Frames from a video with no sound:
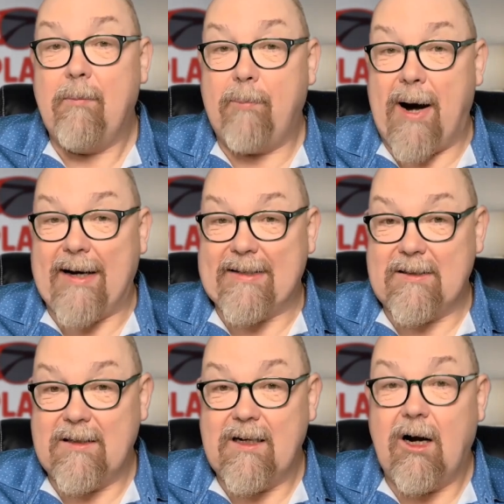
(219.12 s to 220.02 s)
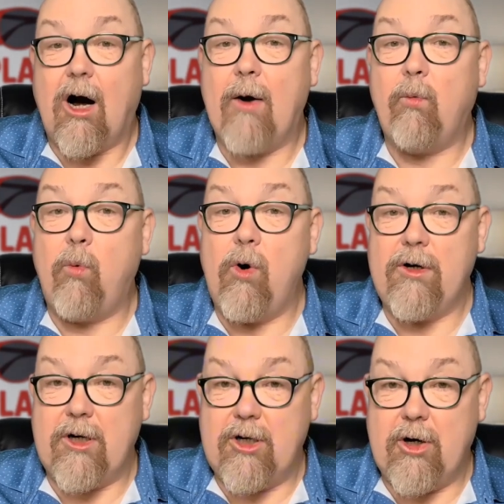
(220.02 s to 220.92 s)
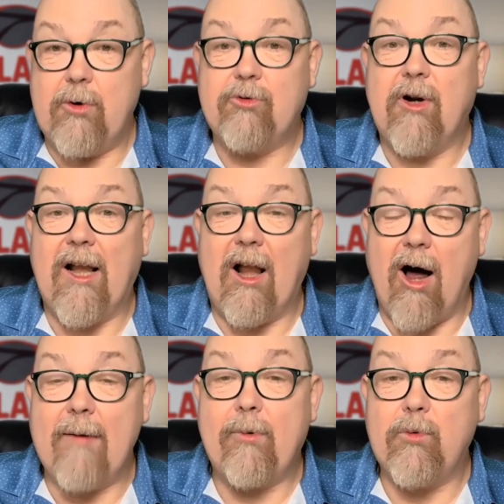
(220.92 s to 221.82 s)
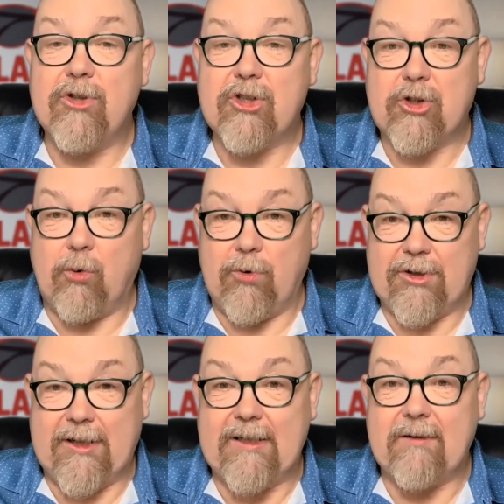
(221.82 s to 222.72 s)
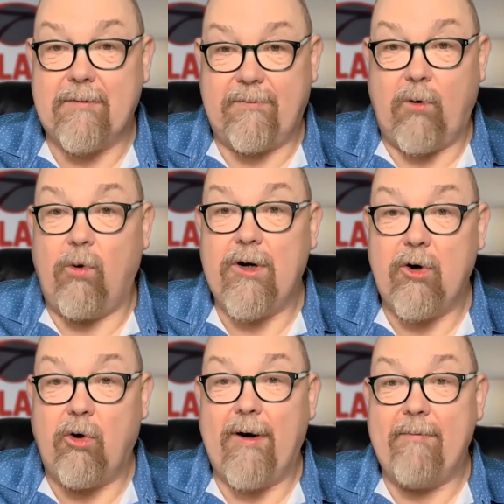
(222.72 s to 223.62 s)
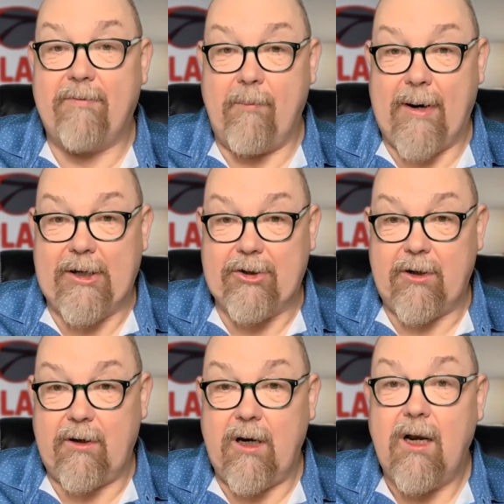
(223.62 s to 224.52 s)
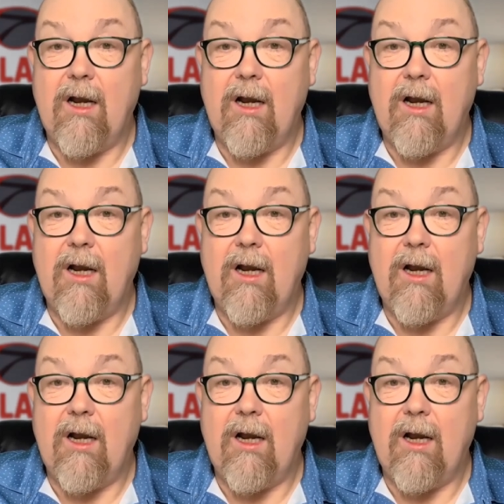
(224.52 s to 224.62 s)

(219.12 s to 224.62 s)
But I would use reliable sources for your information.